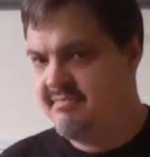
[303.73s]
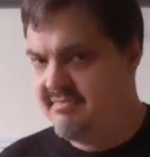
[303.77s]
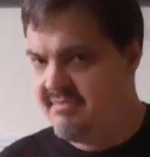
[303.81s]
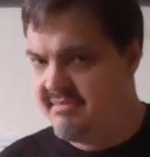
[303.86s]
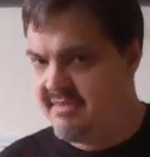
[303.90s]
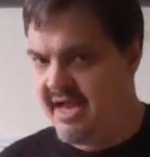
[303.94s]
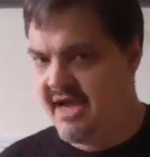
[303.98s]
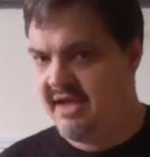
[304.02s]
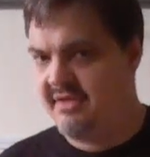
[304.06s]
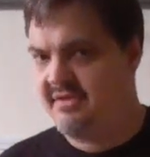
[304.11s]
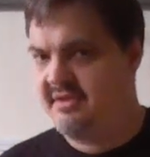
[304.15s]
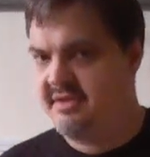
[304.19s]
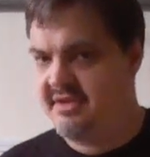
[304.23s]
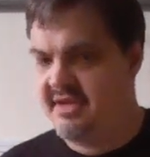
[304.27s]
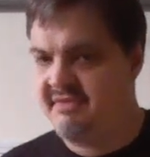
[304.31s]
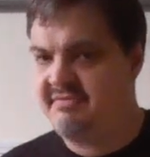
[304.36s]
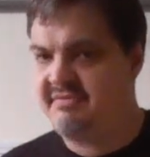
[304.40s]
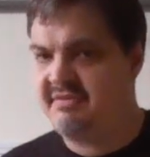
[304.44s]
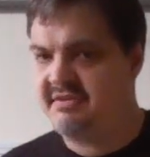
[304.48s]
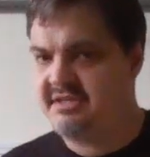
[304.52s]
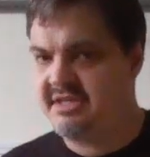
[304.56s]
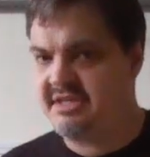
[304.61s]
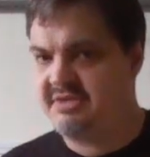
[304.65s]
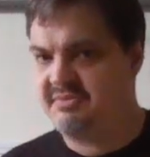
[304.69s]
Now, the
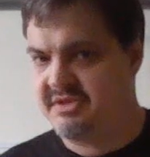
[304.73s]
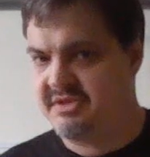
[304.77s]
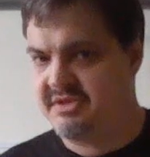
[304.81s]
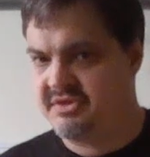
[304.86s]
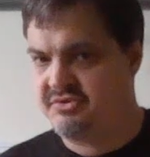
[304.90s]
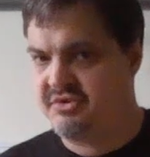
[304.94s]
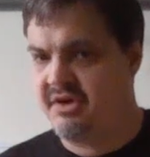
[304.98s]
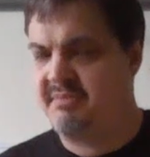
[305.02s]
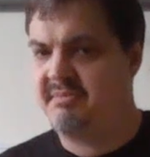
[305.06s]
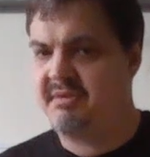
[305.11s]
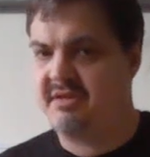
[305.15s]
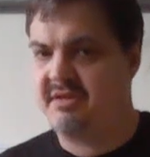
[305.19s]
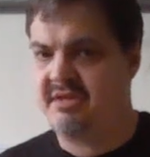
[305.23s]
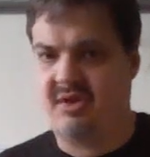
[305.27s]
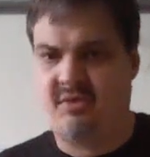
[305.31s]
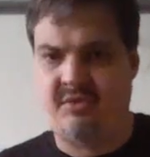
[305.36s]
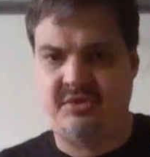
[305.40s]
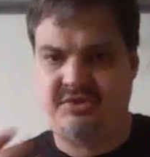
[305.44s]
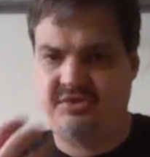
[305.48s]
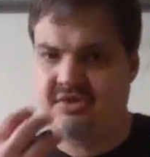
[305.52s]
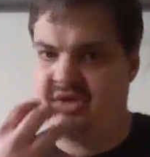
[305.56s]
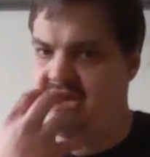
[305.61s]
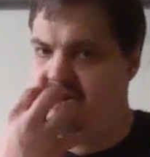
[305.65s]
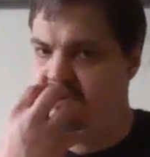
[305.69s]
difference is trumpet, though,
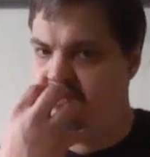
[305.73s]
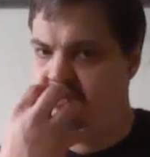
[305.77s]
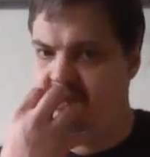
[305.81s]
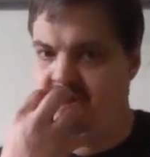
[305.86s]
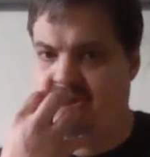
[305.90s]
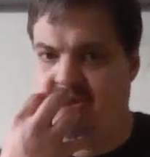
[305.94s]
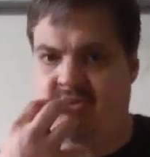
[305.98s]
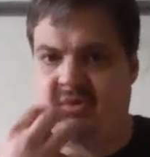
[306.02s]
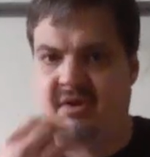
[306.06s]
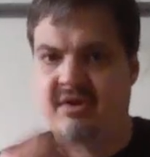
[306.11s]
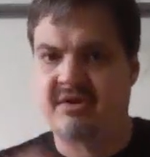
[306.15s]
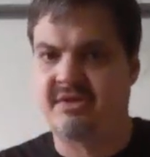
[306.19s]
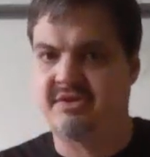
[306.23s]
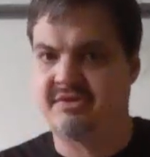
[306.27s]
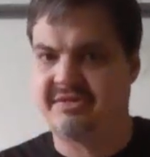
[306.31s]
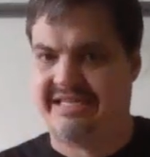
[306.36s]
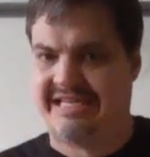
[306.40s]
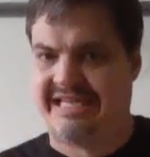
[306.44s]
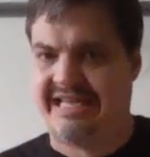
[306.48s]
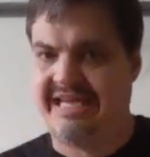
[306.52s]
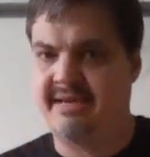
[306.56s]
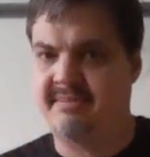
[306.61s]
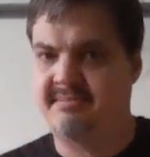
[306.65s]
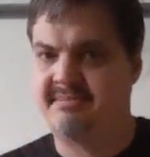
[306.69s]
is you got to really work those
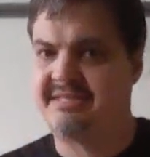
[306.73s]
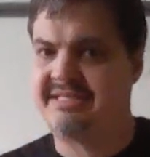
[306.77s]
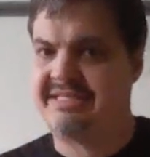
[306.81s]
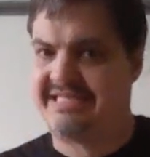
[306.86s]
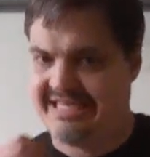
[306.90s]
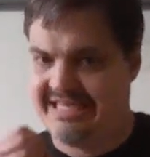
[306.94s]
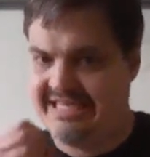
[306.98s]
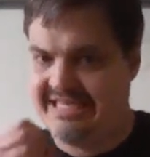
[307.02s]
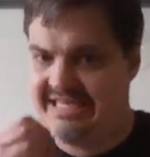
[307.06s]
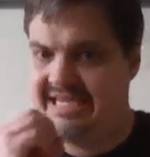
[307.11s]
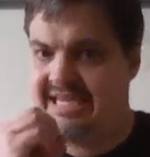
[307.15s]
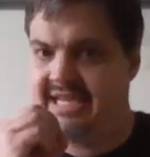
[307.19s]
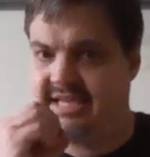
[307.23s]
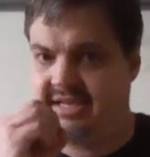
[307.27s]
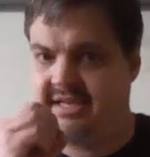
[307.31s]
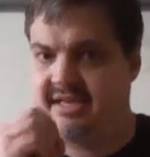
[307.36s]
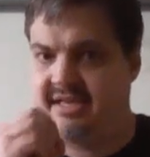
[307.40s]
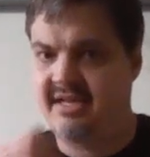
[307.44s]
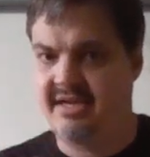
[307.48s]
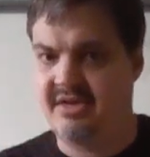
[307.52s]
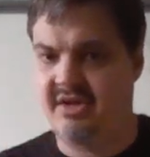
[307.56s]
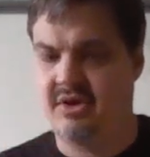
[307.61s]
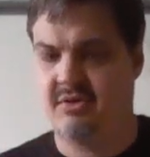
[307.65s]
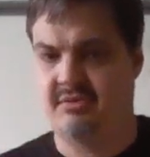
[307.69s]
lips to get
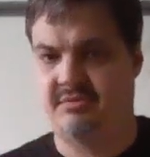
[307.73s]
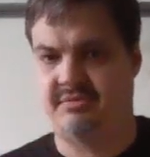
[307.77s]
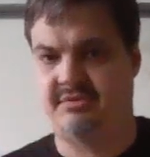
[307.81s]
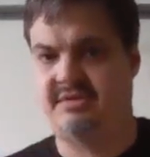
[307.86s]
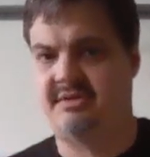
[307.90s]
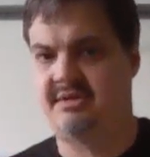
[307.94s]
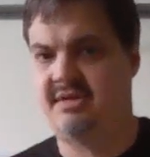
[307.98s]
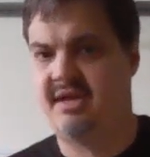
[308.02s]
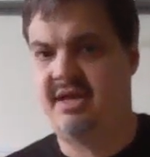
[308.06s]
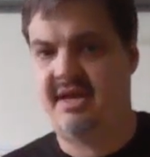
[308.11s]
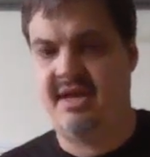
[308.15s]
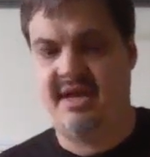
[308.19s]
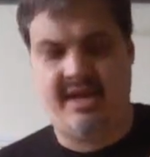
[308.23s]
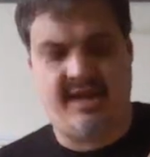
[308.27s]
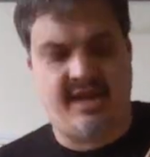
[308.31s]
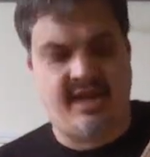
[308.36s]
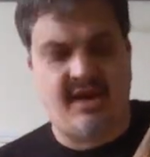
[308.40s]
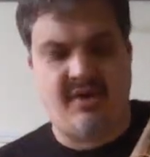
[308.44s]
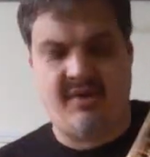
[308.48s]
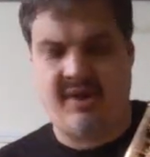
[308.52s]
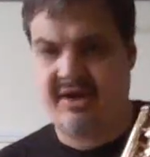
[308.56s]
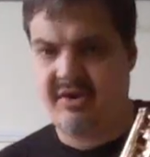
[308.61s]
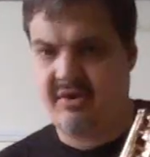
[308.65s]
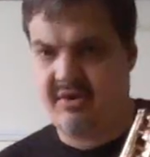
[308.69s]
the notes.
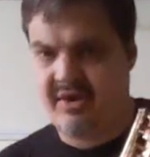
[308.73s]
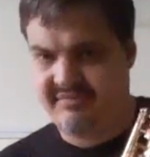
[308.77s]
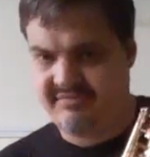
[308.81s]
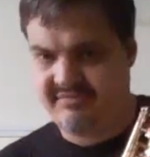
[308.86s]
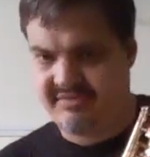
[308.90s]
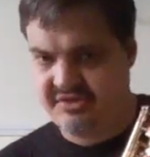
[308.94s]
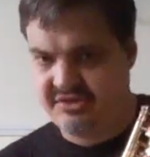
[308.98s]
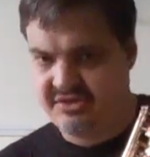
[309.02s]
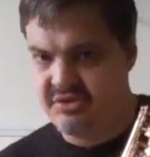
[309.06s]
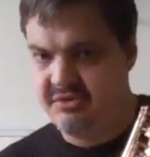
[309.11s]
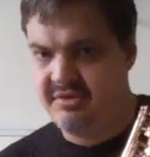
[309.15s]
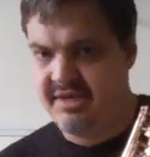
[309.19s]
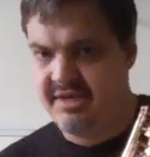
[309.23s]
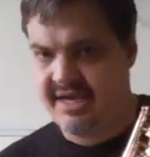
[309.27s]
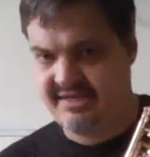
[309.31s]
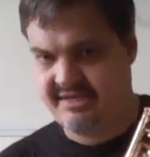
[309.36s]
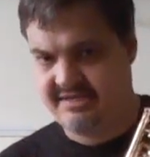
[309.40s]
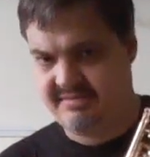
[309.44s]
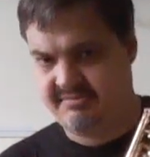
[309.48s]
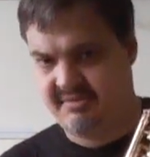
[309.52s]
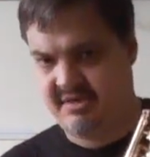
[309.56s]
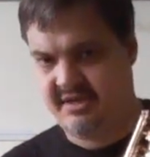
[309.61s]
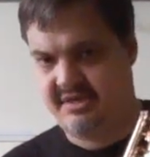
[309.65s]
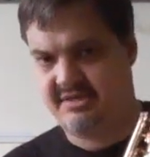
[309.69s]
Here, I don't have to do that
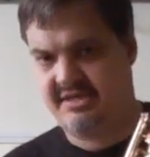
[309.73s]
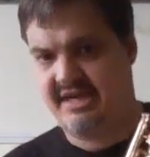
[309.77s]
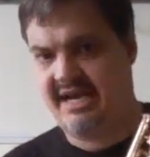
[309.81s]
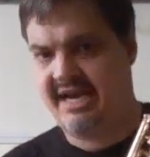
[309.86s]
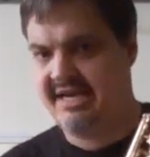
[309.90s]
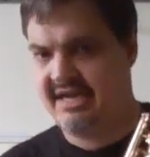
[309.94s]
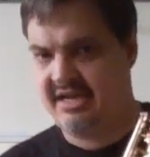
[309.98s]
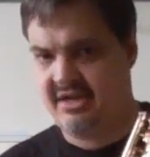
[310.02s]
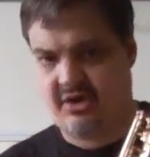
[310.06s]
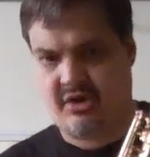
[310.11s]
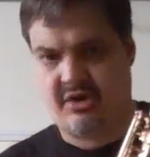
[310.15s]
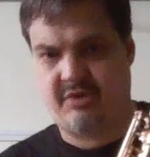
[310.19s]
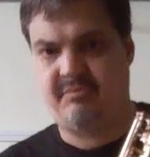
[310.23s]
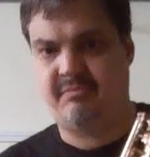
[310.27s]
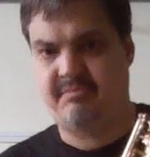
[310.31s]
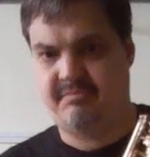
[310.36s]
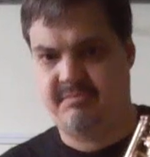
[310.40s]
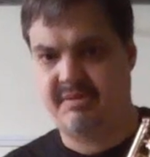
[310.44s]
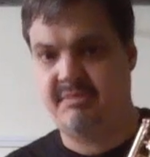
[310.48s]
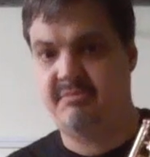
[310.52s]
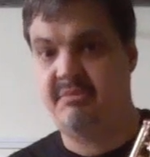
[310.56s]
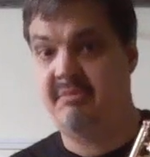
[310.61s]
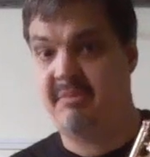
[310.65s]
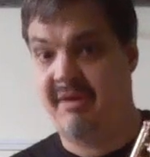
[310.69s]
as much. I got to learn
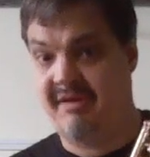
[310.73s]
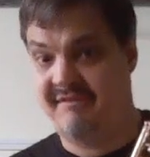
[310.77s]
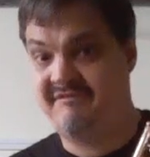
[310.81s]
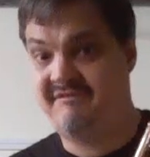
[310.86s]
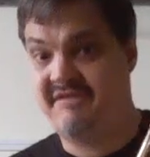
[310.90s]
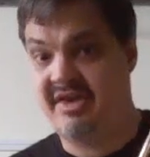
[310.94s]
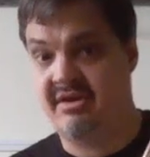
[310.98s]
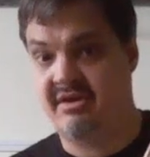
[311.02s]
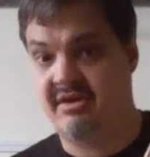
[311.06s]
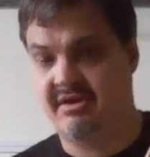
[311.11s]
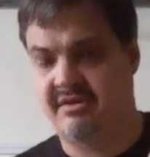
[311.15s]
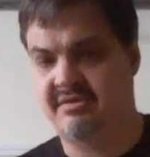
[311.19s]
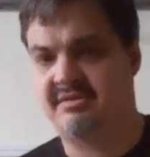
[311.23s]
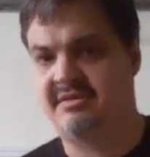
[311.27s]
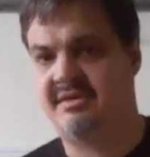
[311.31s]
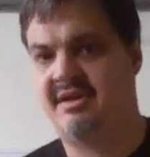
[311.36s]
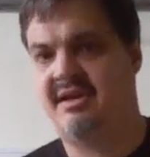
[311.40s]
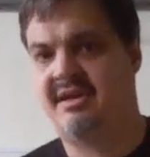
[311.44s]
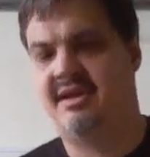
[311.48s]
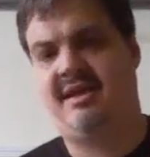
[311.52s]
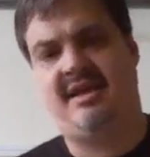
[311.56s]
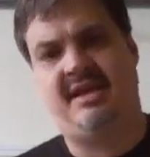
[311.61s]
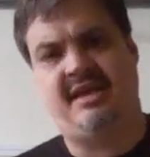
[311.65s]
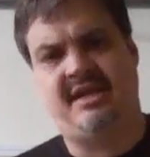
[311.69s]
to move my fingers.
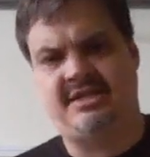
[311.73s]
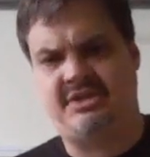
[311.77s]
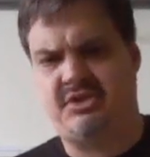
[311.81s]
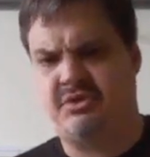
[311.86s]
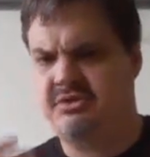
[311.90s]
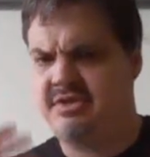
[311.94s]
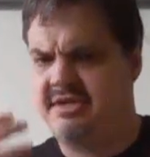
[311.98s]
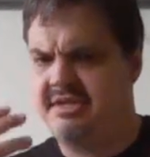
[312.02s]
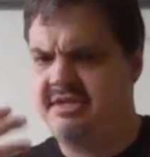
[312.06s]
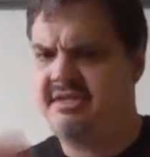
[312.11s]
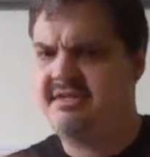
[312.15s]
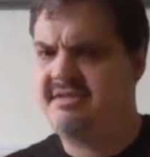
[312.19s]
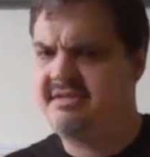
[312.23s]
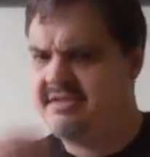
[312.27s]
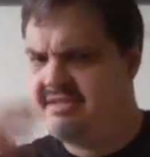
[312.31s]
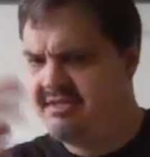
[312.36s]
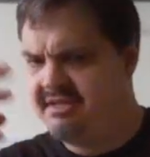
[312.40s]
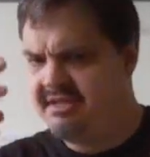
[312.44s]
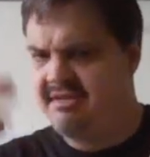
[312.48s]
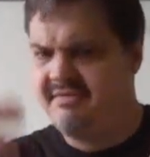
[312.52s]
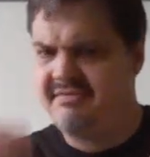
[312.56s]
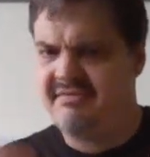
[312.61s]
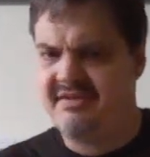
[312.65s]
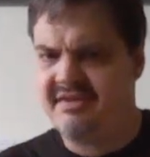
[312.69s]
So there's a
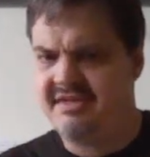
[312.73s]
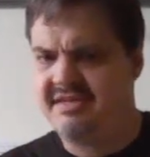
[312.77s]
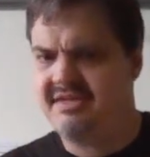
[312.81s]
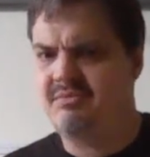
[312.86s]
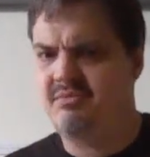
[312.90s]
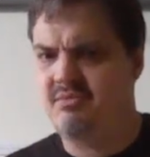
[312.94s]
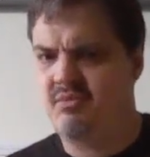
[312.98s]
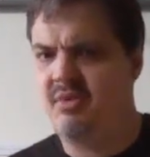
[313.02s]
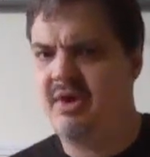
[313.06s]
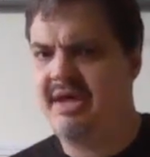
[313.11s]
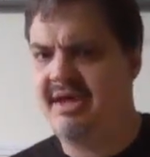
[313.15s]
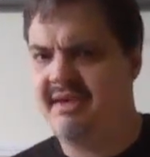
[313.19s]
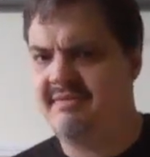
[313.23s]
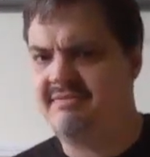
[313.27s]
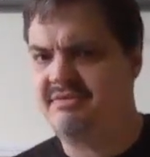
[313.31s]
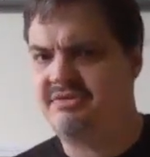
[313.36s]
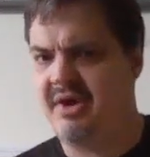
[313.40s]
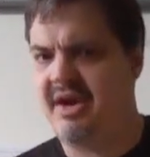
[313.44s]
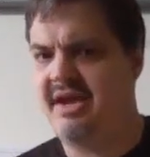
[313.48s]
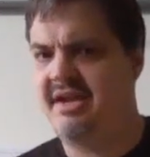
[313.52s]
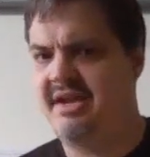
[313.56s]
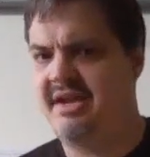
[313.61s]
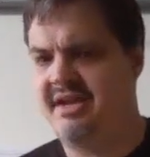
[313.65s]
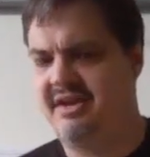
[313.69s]
different way of
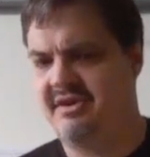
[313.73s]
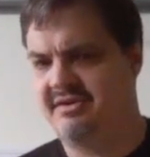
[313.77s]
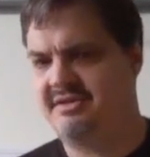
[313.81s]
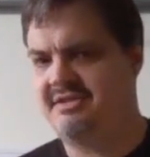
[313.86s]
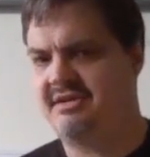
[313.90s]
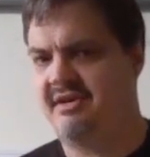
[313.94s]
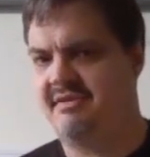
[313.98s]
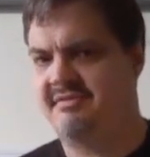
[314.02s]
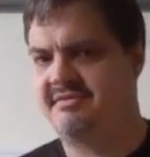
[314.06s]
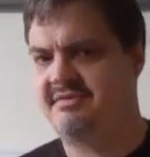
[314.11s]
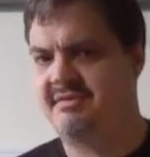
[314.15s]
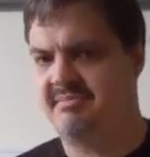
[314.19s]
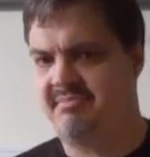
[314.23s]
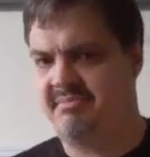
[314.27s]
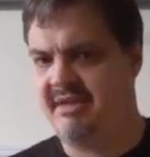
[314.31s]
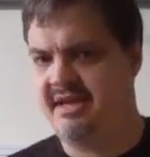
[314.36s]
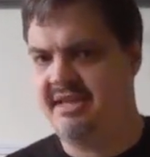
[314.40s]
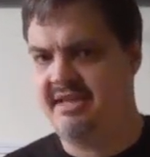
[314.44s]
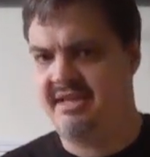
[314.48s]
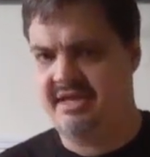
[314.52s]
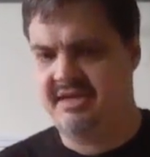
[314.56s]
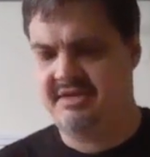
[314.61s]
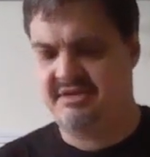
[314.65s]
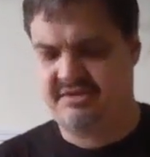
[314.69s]
training yourself to play
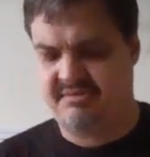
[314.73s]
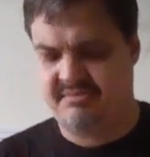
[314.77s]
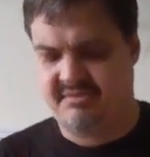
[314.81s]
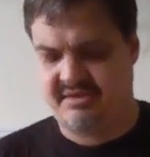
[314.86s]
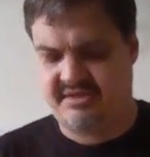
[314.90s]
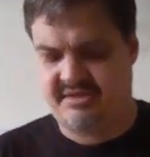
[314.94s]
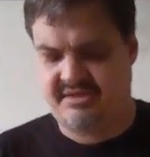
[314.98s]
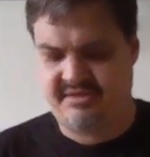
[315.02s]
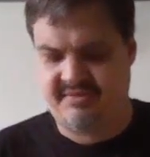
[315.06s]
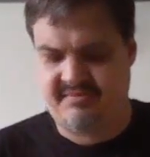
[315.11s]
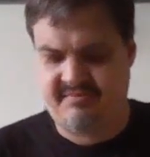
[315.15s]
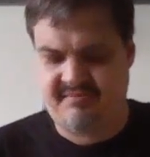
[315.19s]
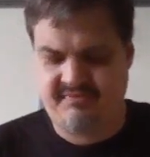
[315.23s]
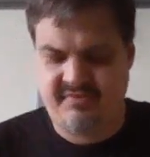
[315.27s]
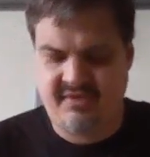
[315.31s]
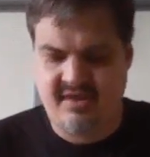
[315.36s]
the instruments.